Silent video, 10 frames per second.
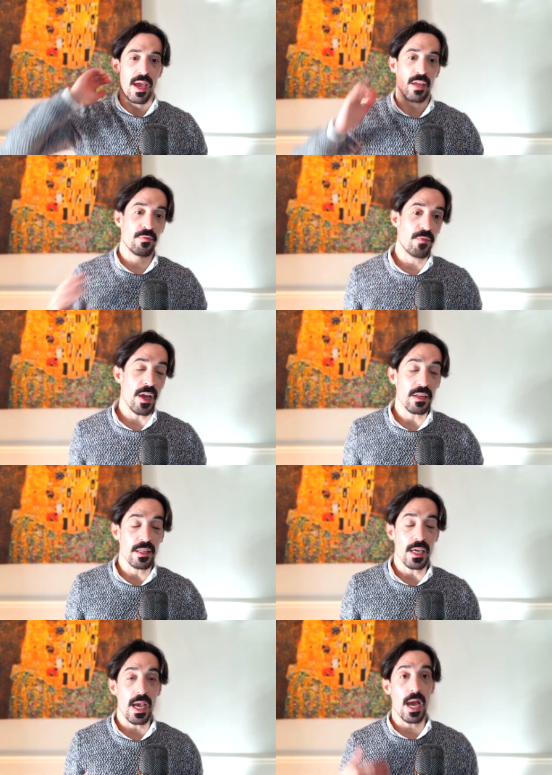And
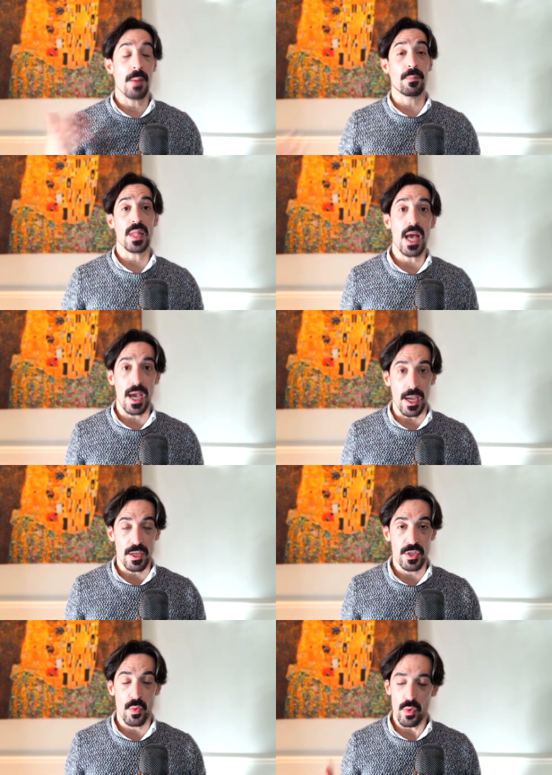finally, apply.
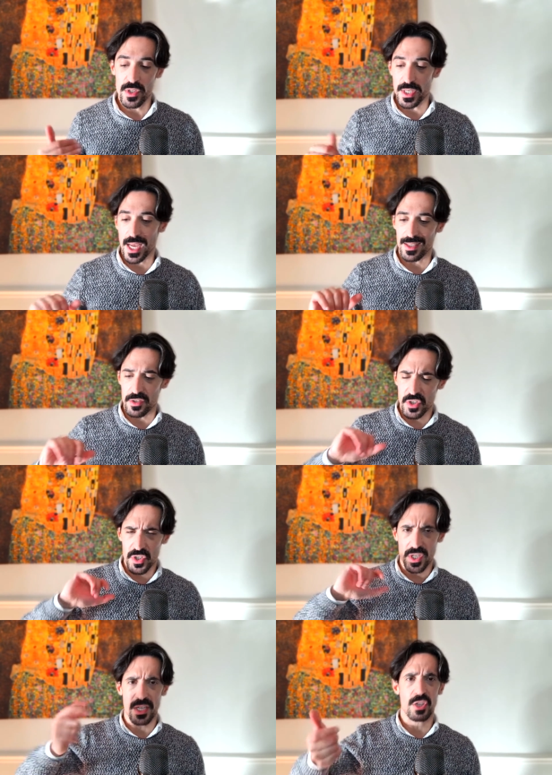So once again, this
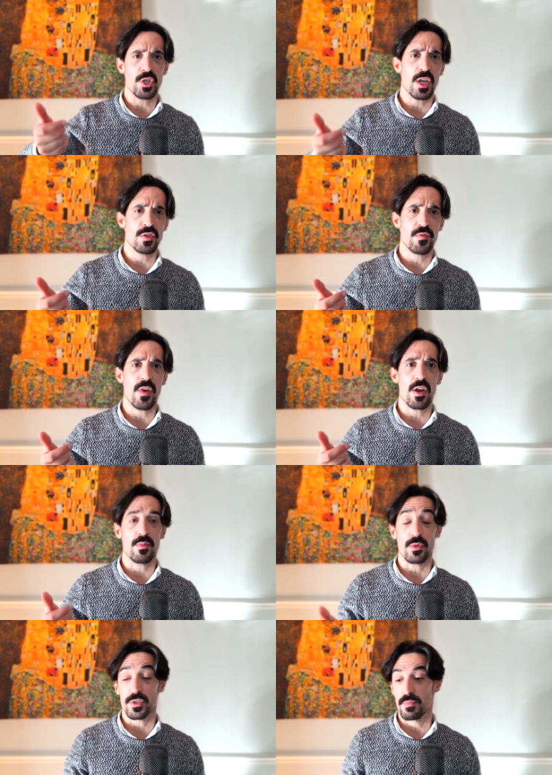is a change of variables.